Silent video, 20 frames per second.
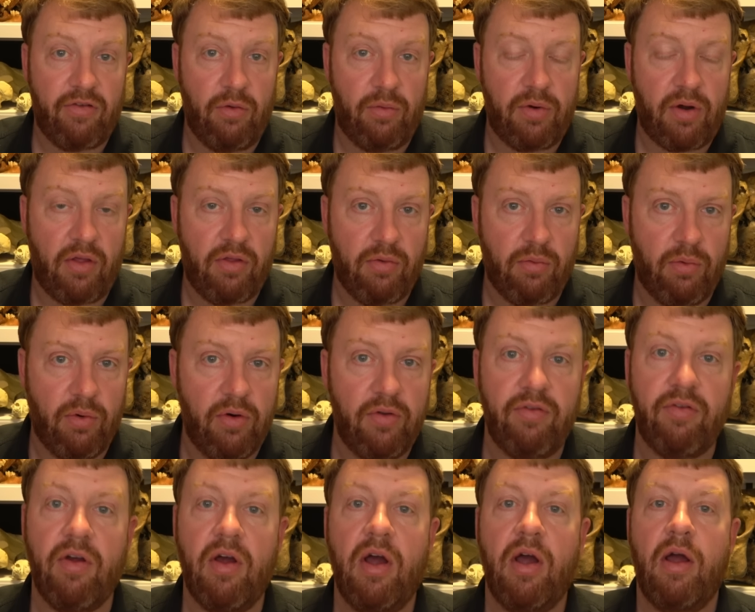So in other
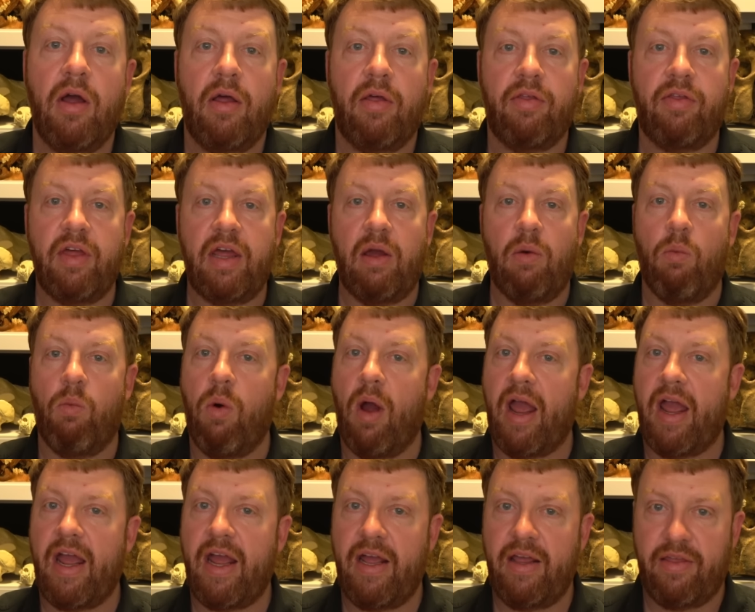words, the
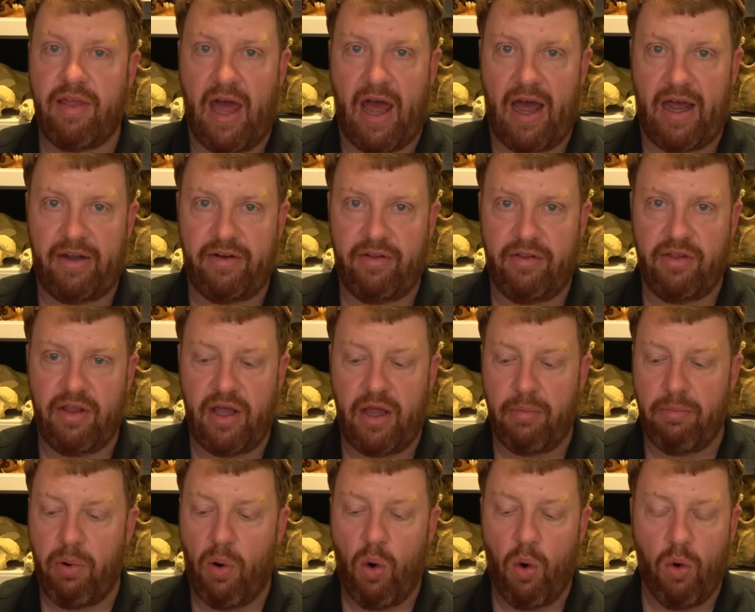way that
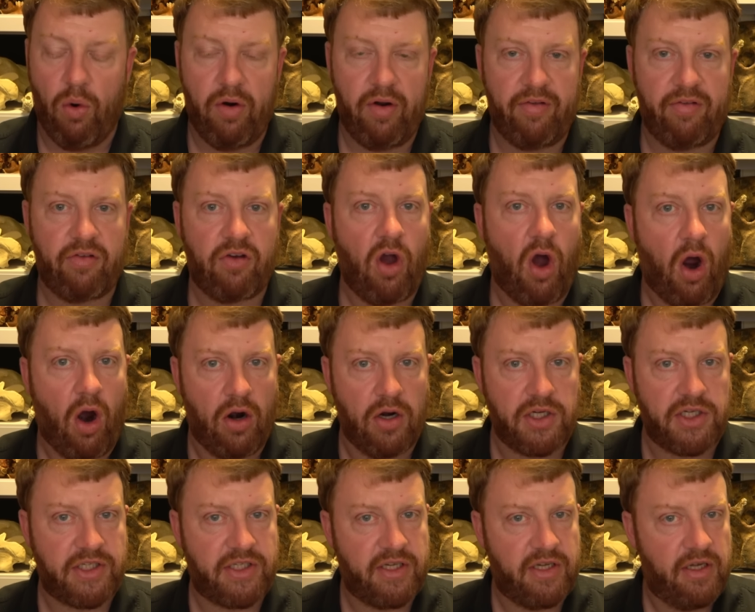the porous
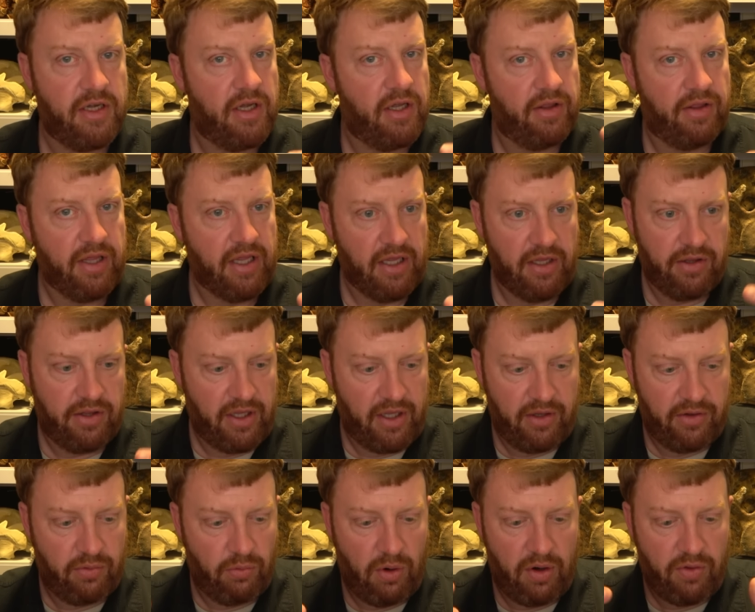karst,
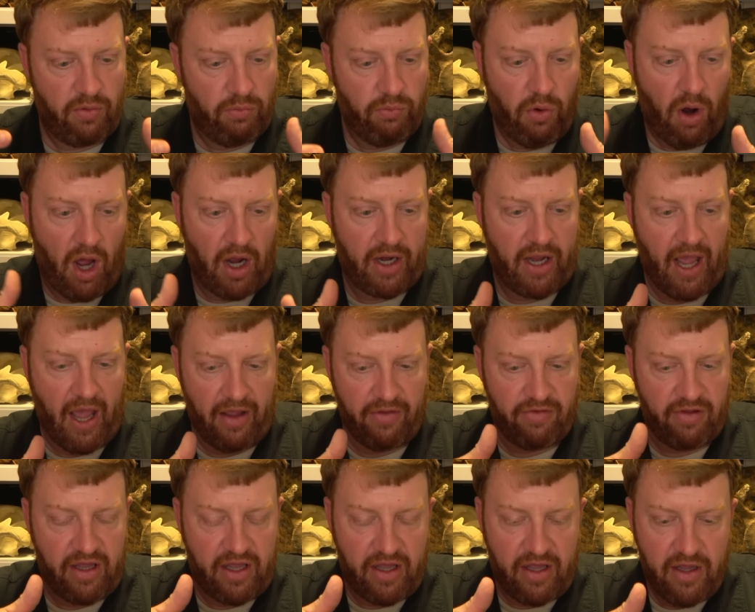the way the rock
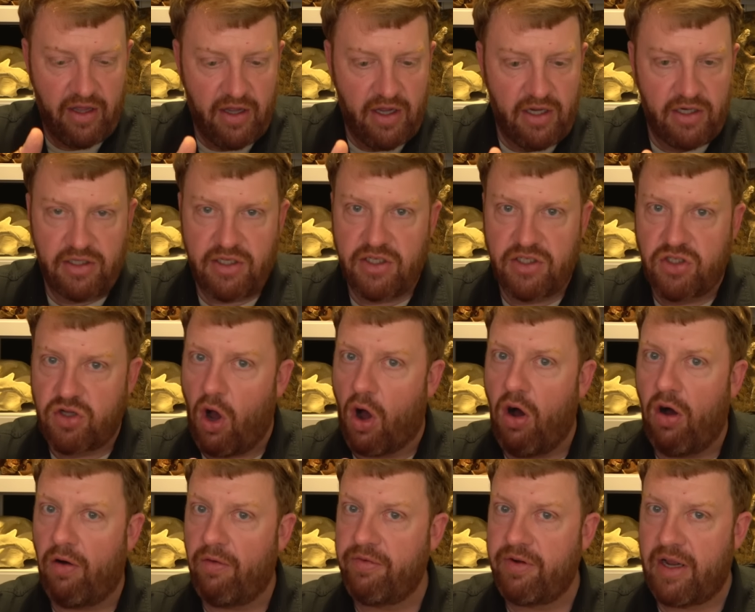has
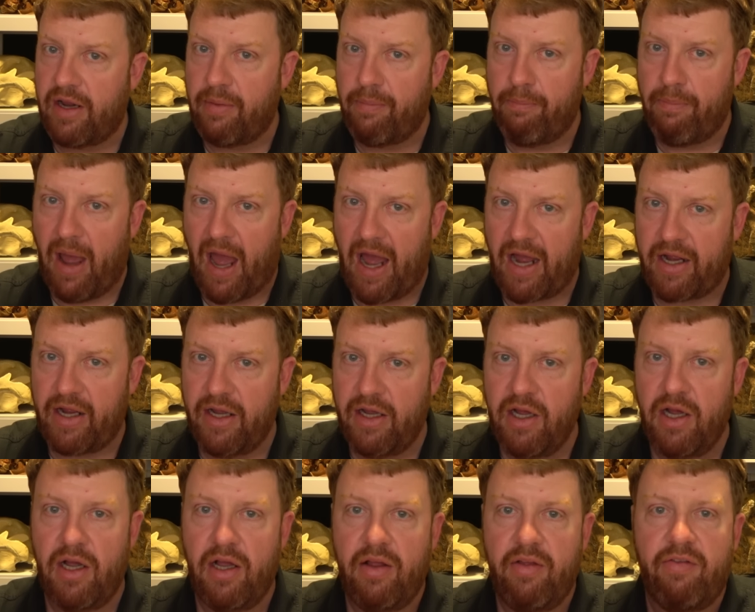dissolved in back,
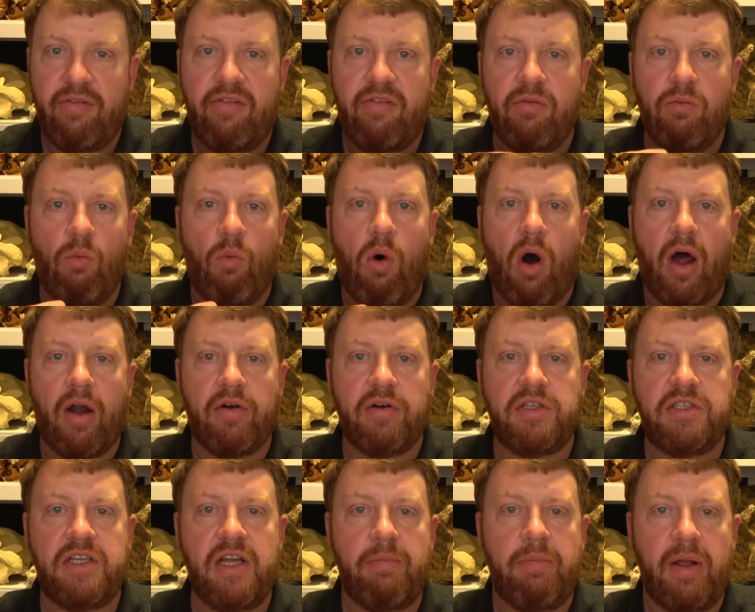water
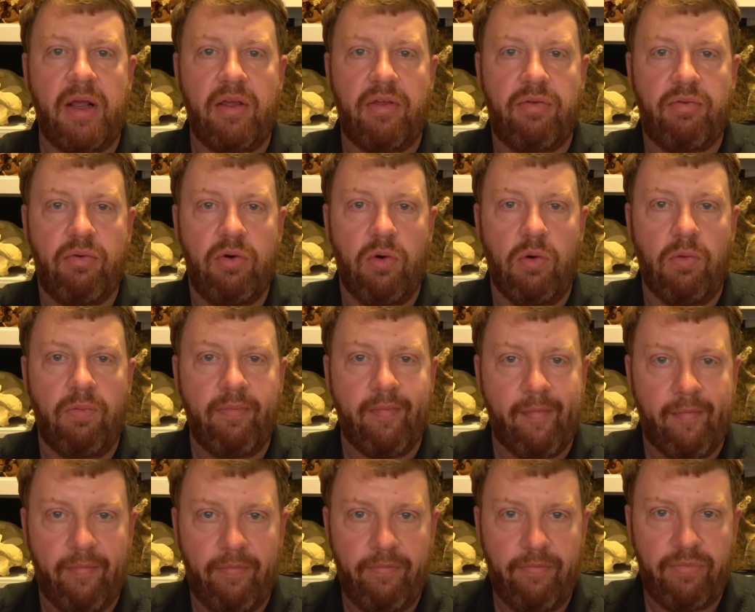seeping through
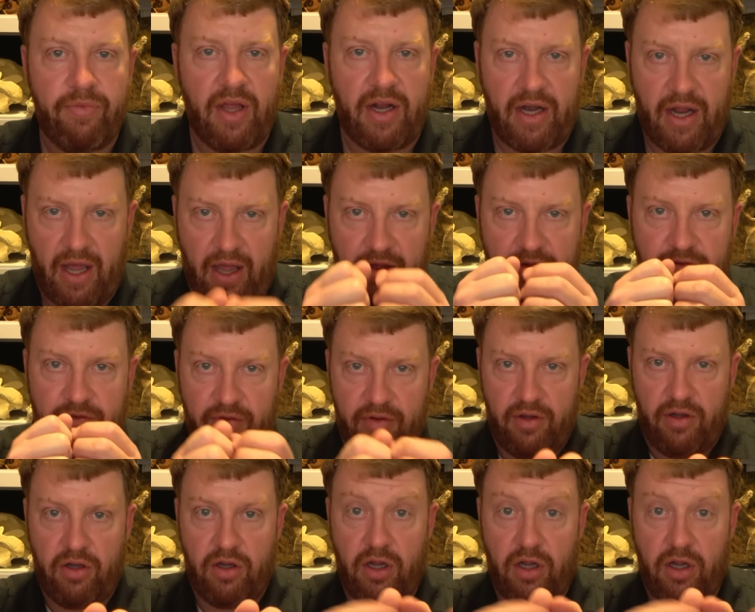that has